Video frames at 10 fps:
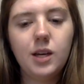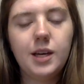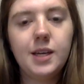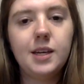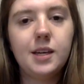
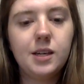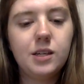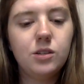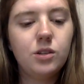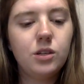
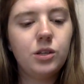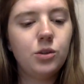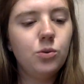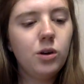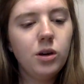and
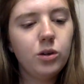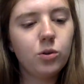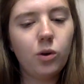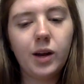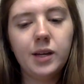you are
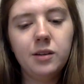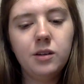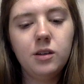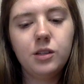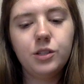going
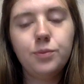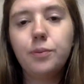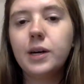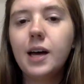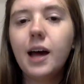to
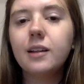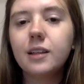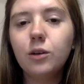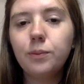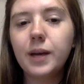put a
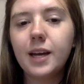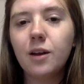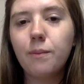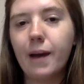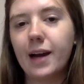little bit in
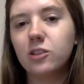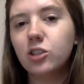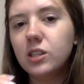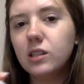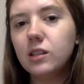a bag,
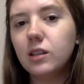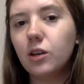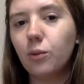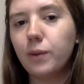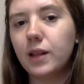just a
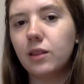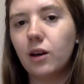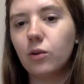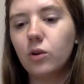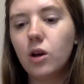little bit
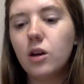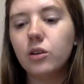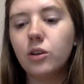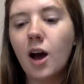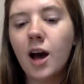though,
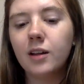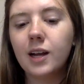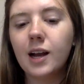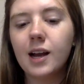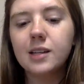not
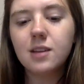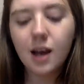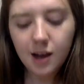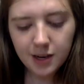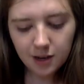like a
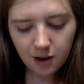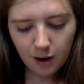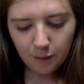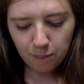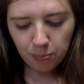ton,
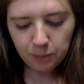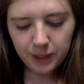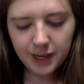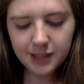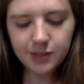
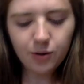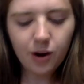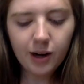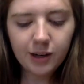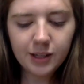because you
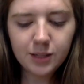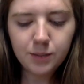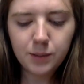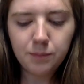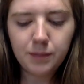are going to
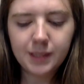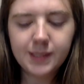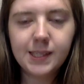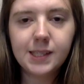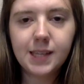be
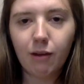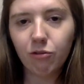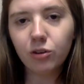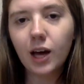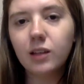mixing
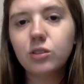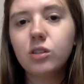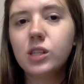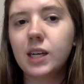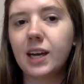several
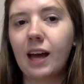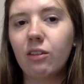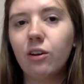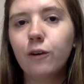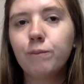colors
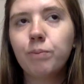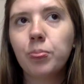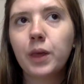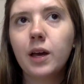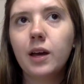together
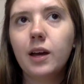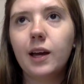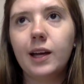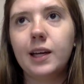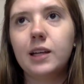
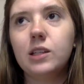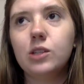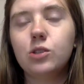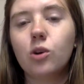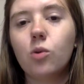and you
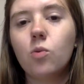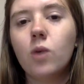don't